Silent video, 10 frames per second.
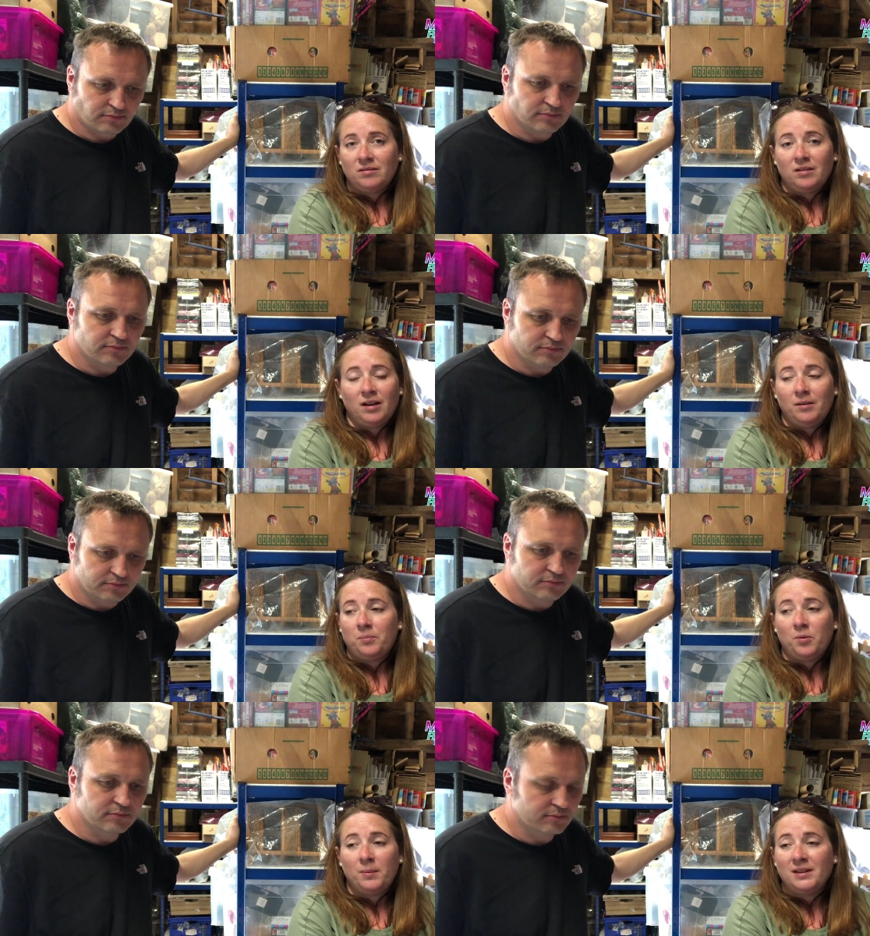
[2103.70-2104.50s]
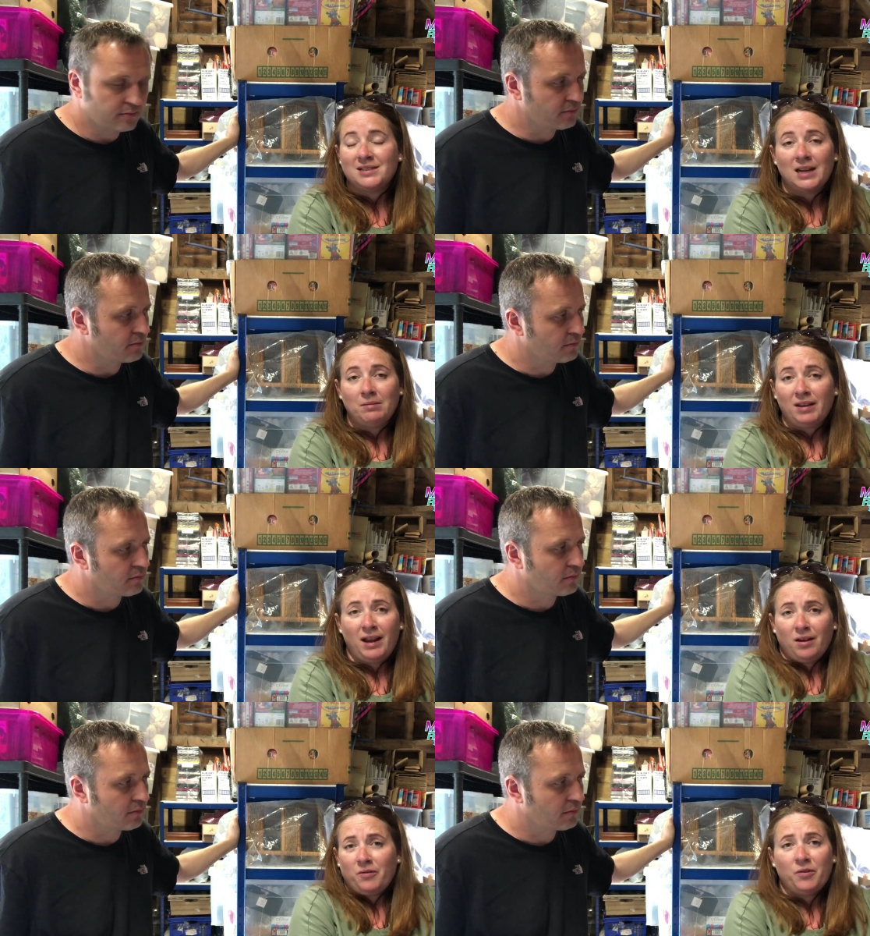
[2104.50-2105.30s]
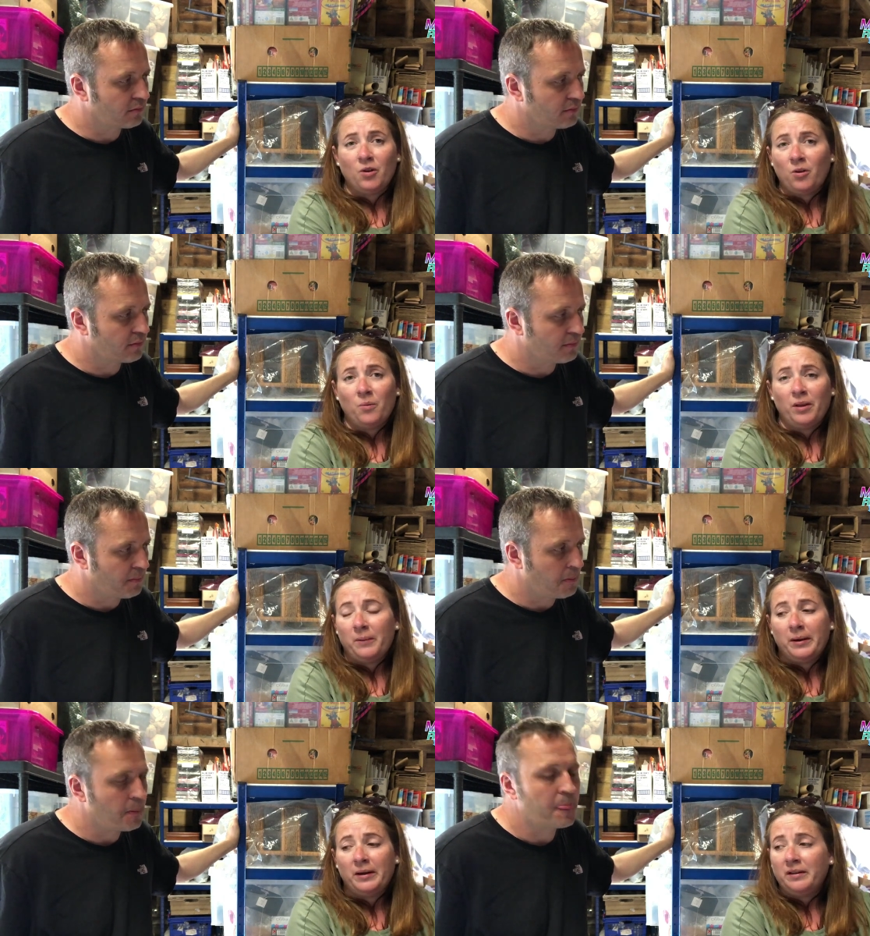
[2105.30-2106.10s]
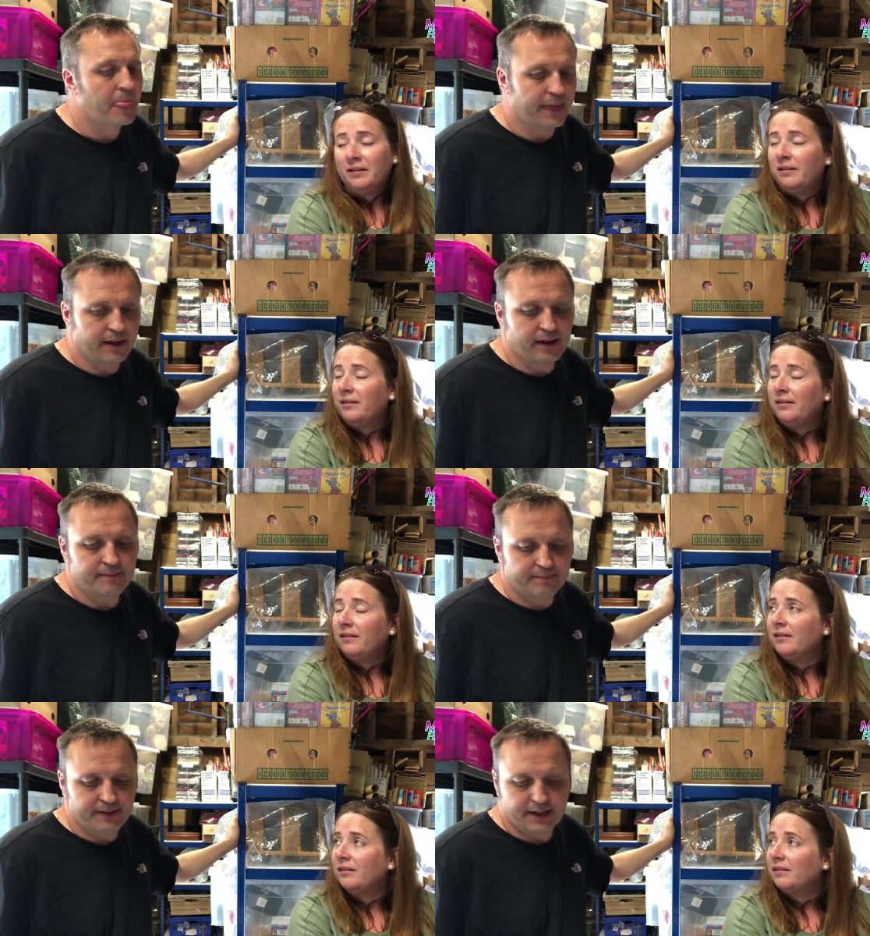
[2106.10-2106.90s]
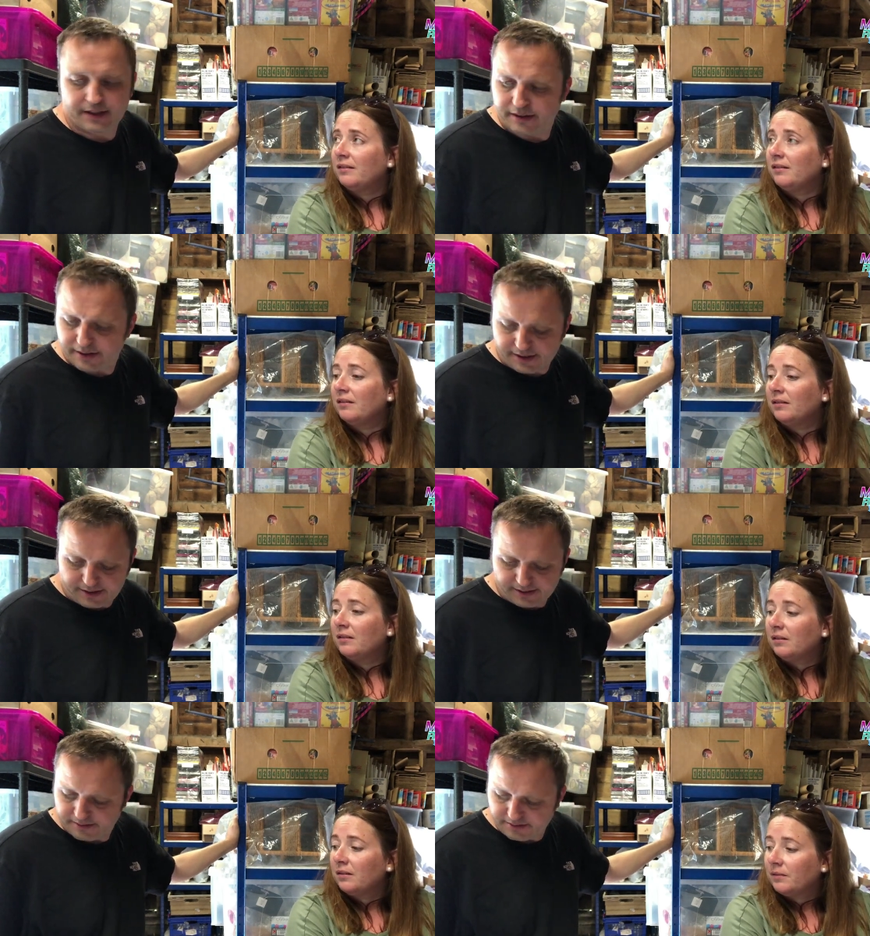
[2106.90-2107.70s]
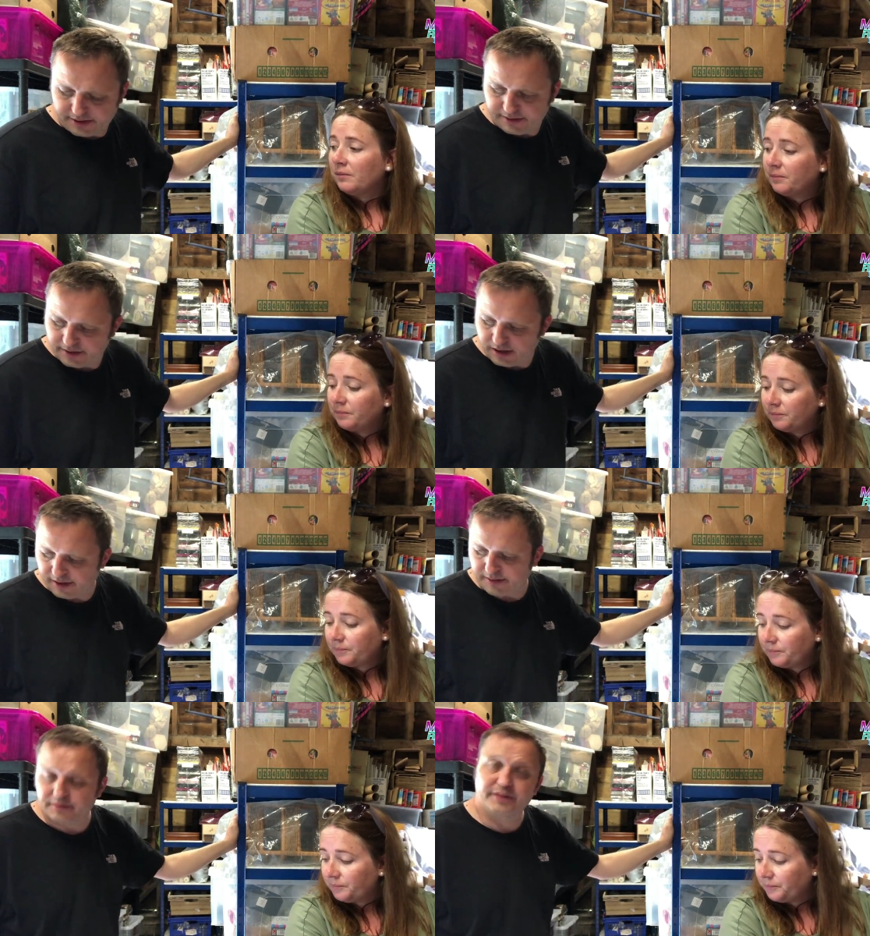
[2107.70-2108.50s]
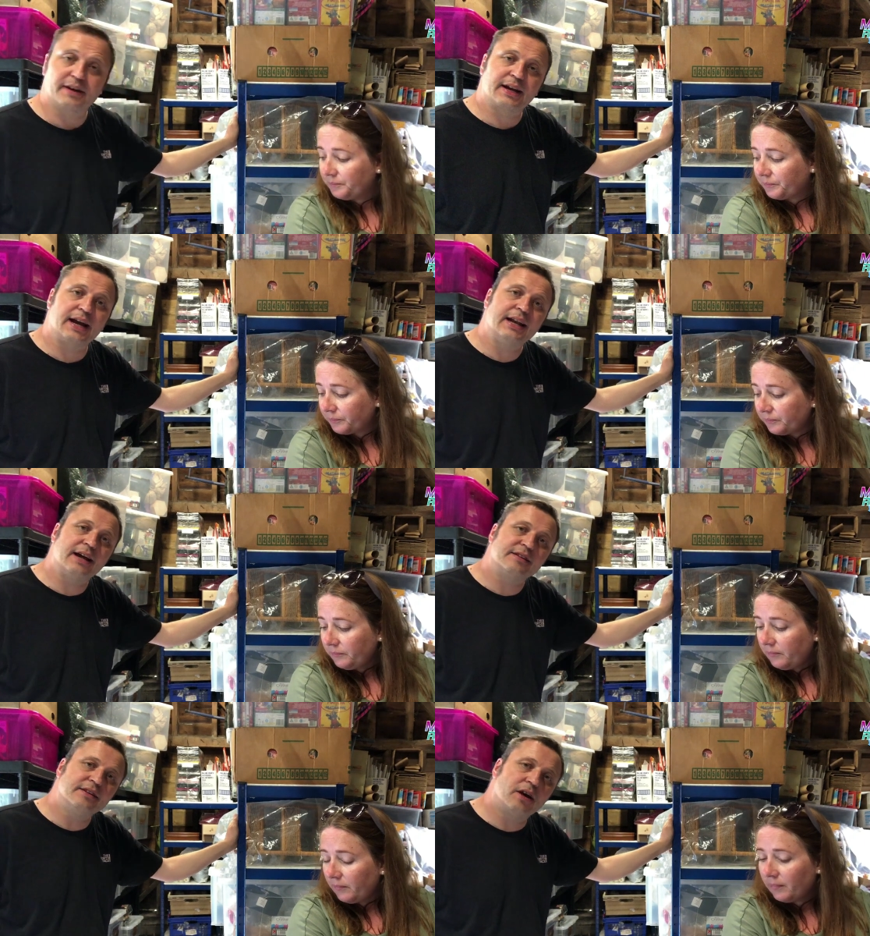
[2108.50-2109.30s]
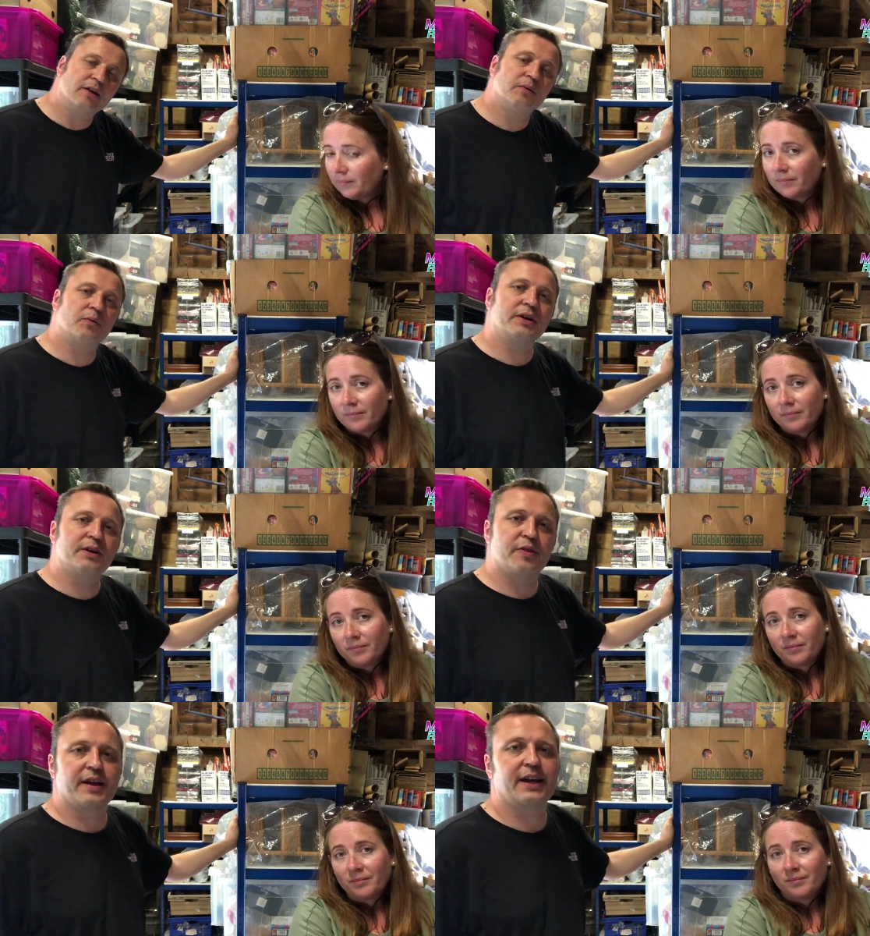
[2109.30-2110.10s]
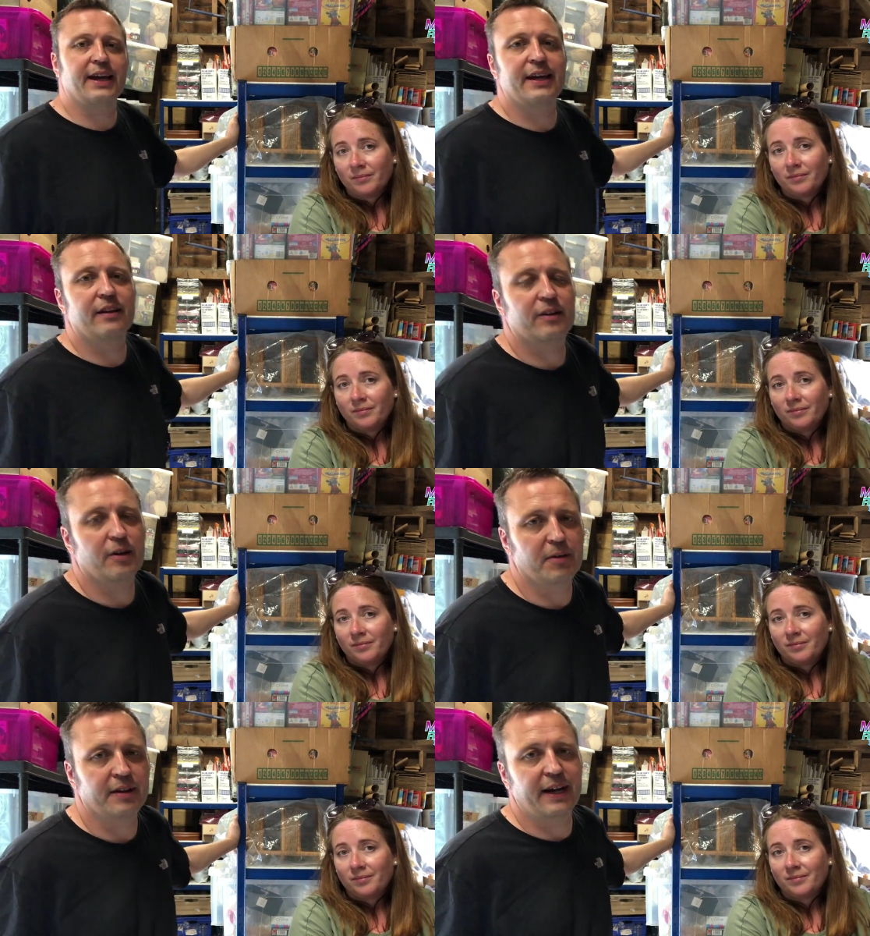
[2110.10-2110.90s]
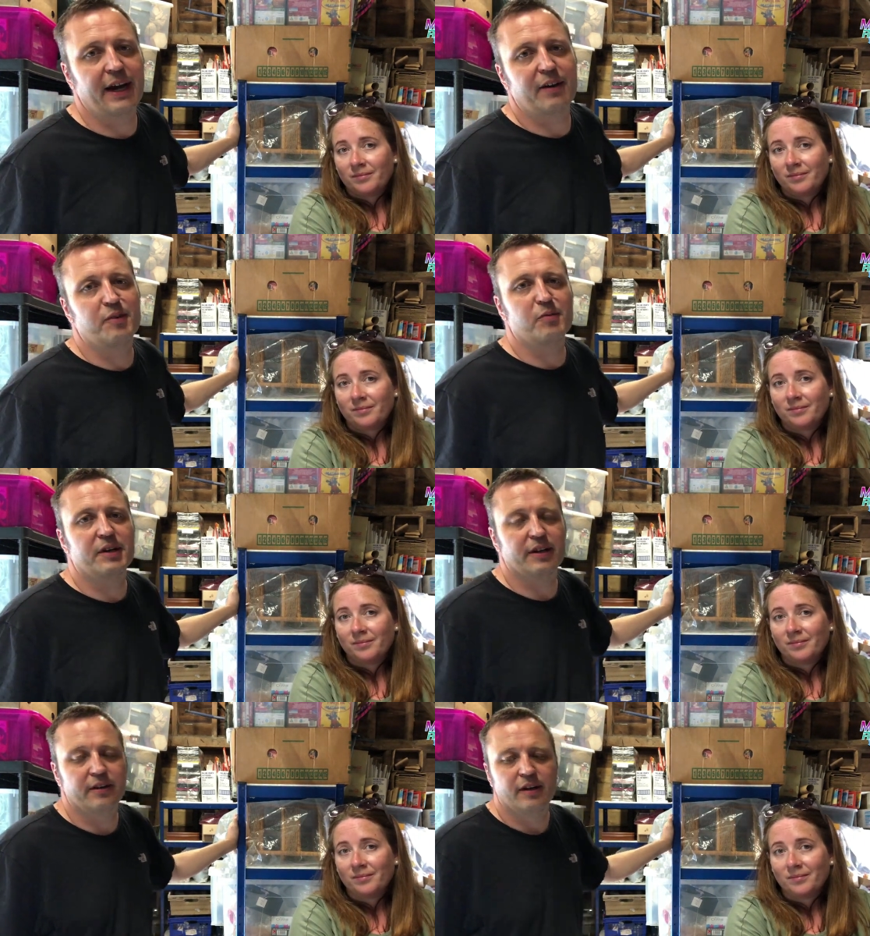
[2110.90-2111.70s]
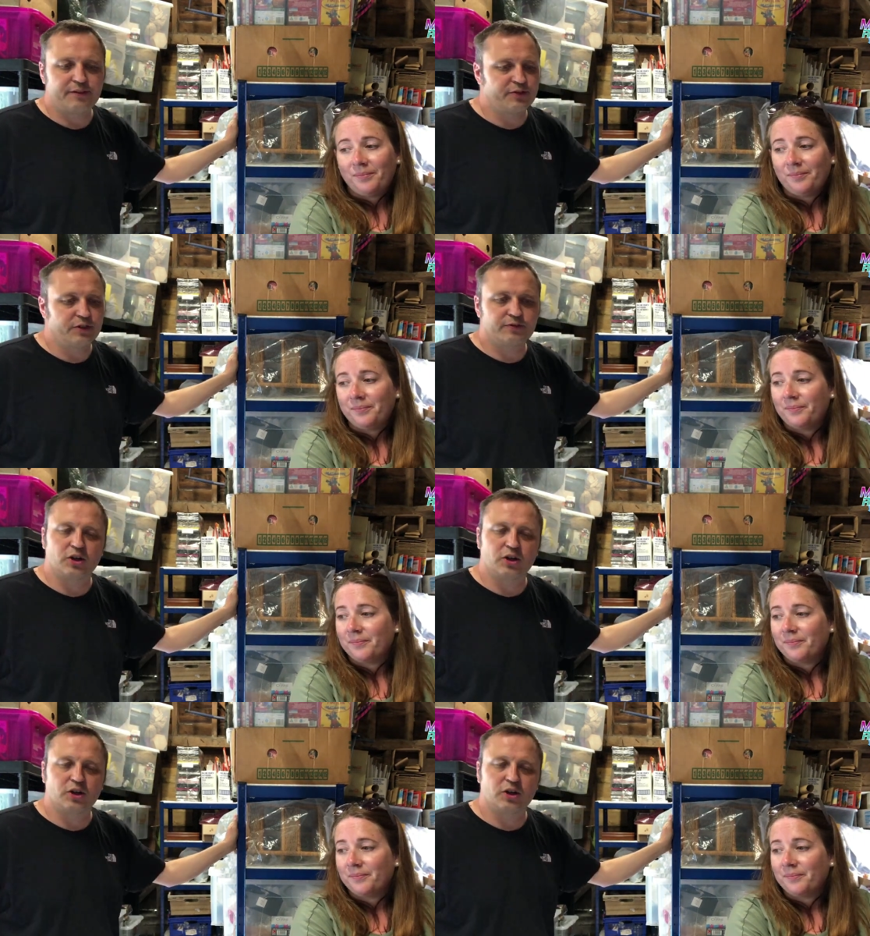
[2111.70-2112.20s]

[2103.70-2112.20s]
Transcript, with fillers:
Speaker 1: like probably the same day, I'd have forgotten what they were.
Speaker 2: Yeah, yeah. No, I think I think we've done. I think we've done okay. Let us know what you think in the comments. How did we do? If you've